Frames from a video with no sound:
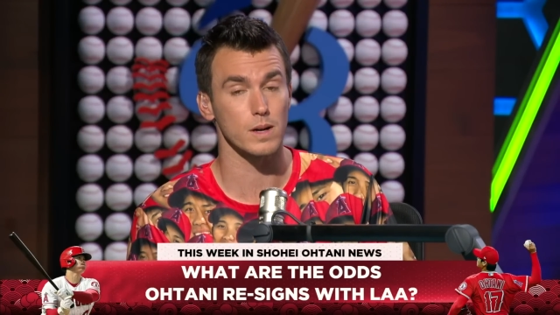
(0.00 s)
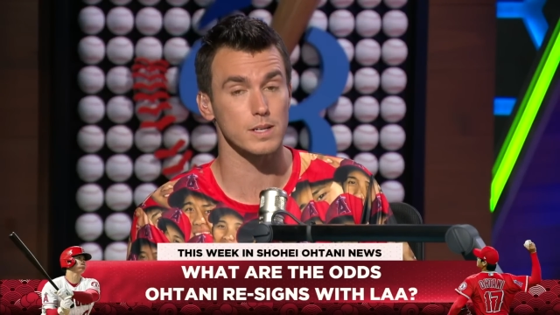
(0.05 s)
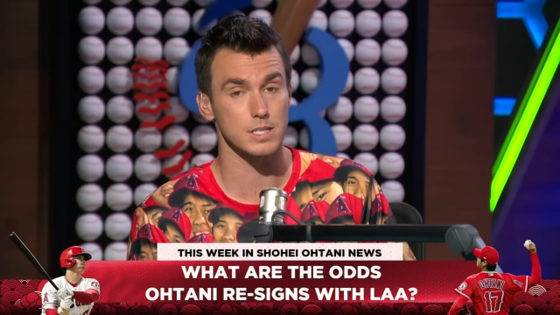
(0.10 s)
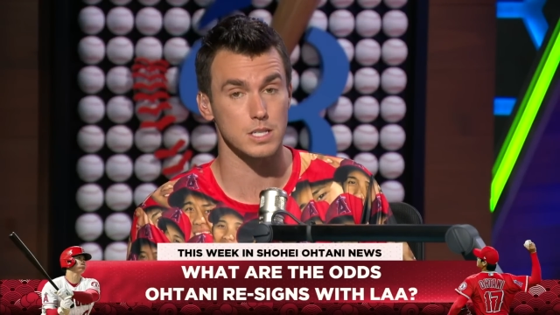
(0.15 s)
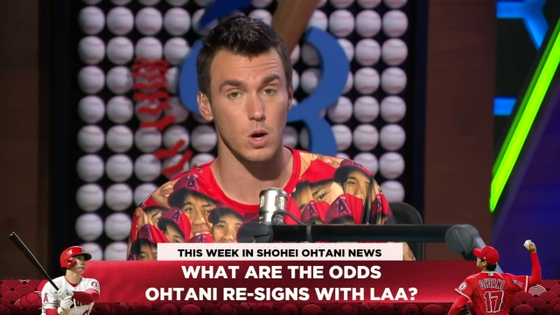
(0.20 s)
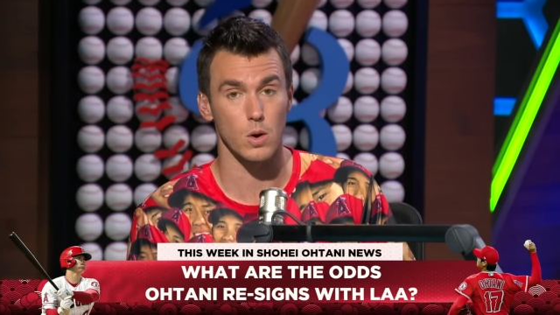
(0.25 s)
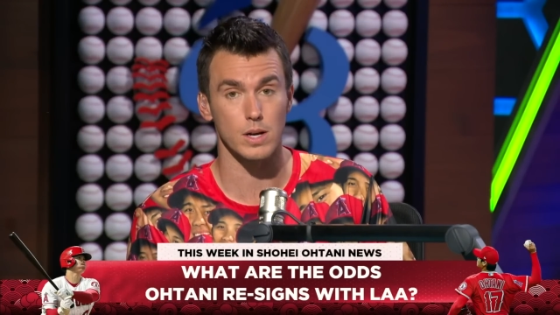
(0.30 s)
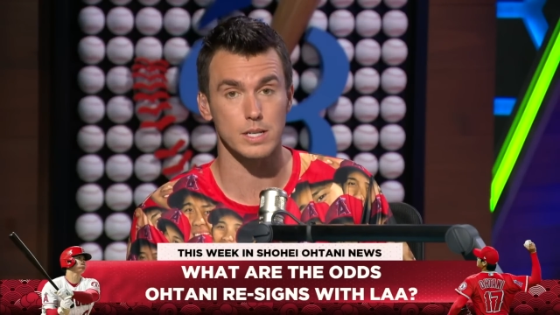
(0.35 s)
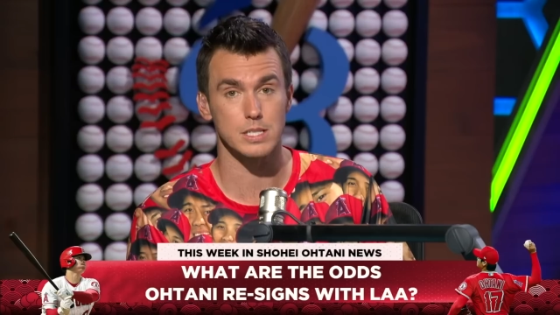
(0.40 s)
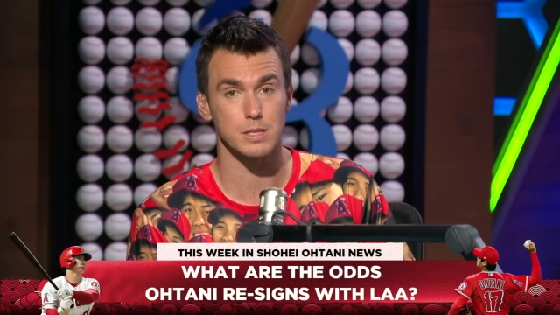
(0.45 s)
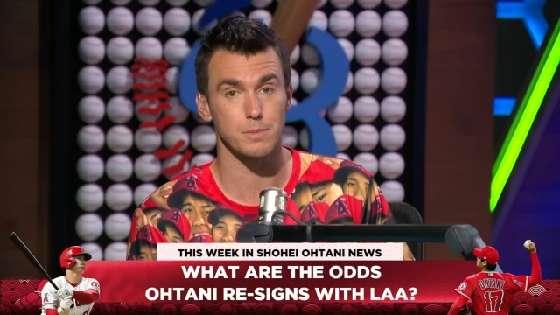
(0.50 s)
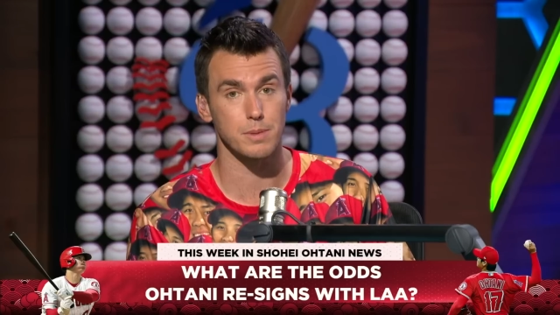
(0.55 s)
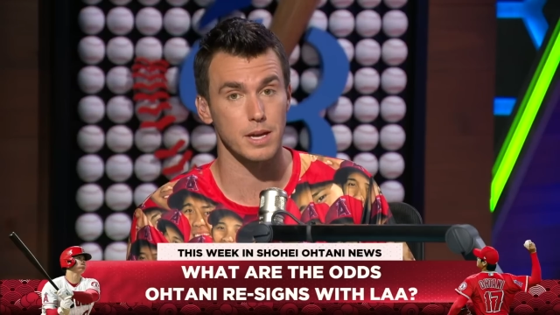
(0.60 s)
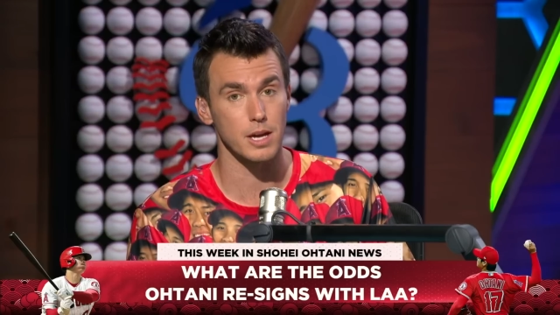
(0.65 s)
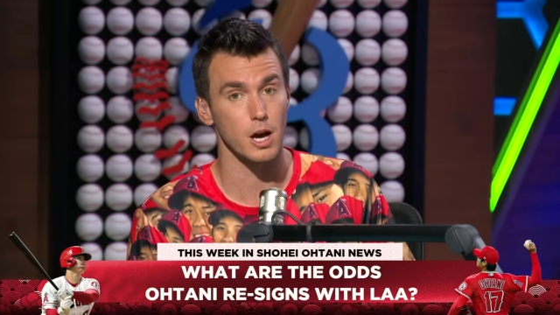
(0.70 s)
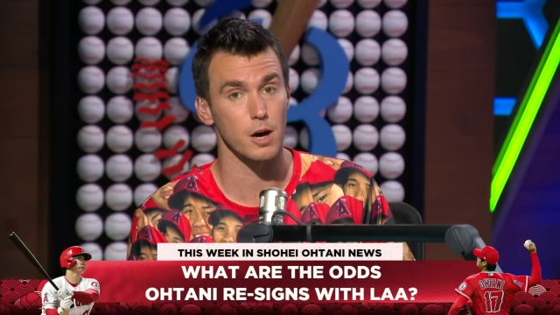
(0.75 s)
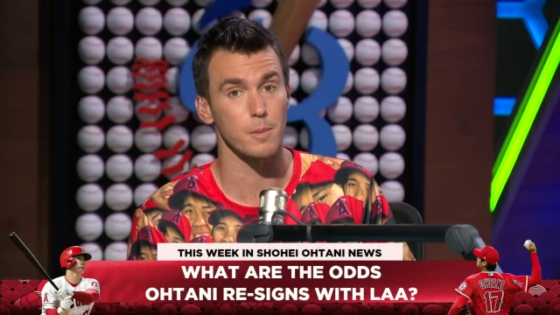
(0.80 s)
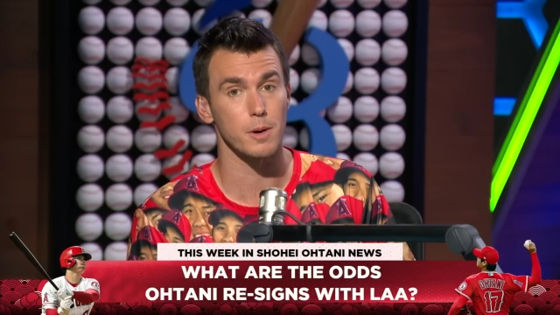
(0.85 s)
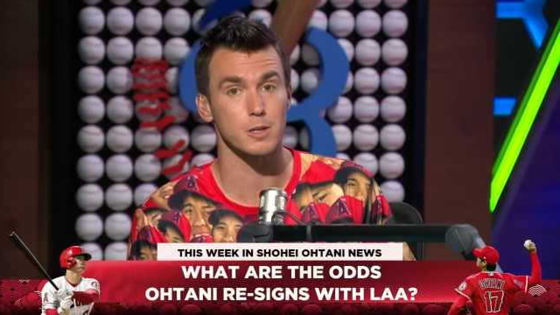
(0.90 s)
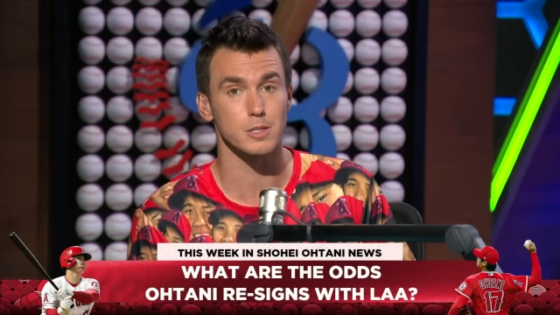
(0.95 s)
is going to be
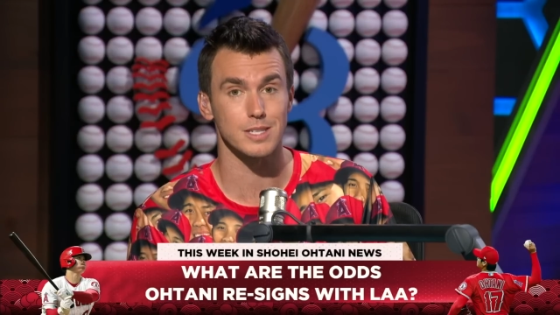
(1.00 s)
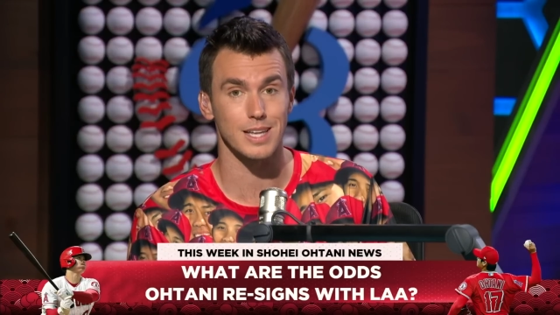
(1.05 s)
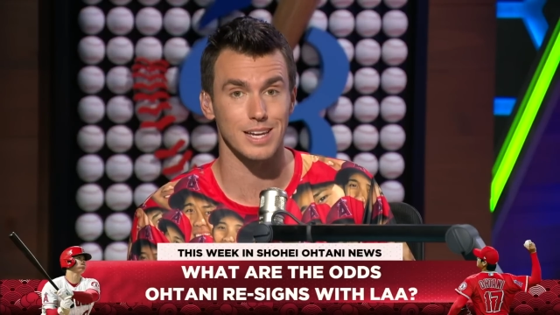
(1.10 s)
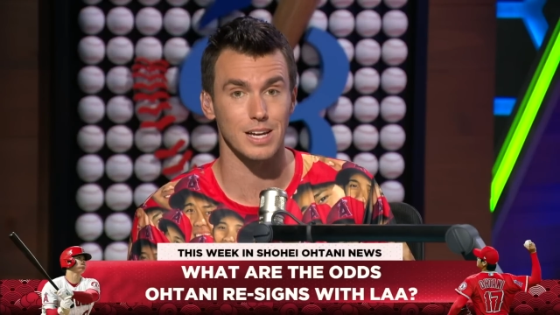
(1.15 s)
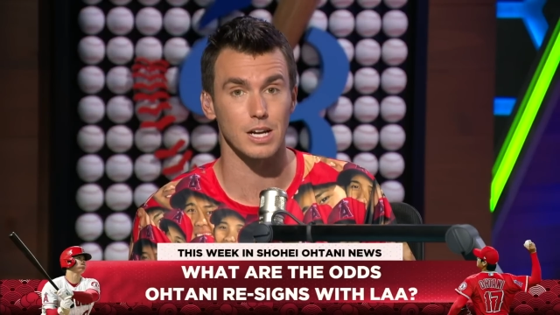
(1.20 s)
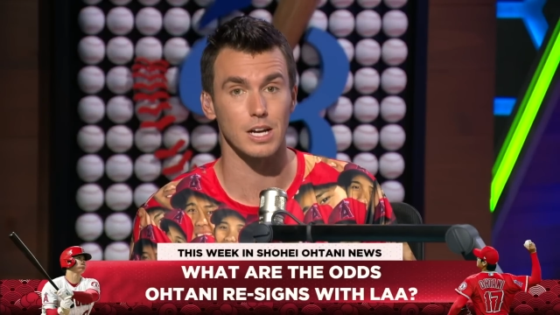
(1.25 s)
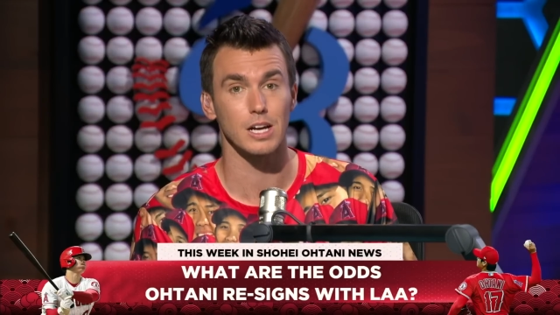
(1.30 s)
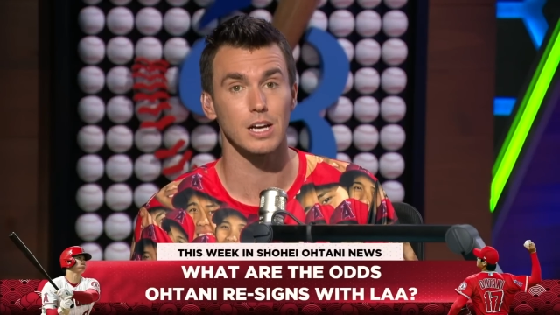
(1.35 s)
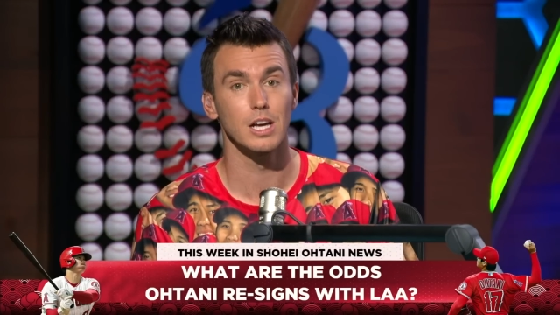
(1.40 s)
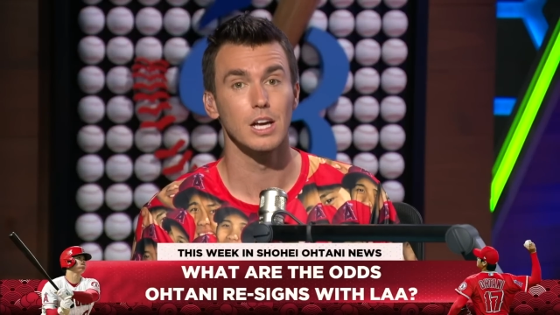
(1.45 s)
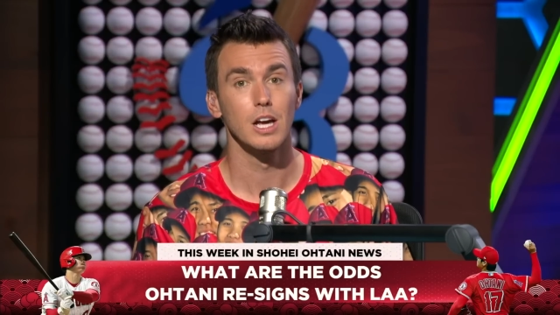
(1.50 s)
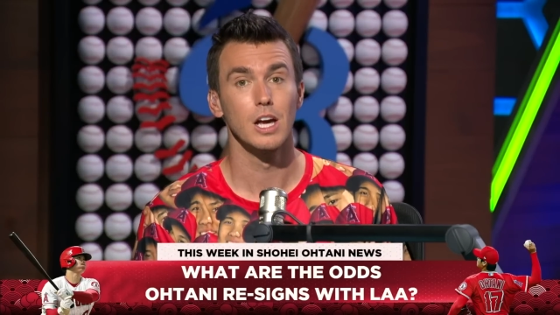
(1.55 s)
almost like a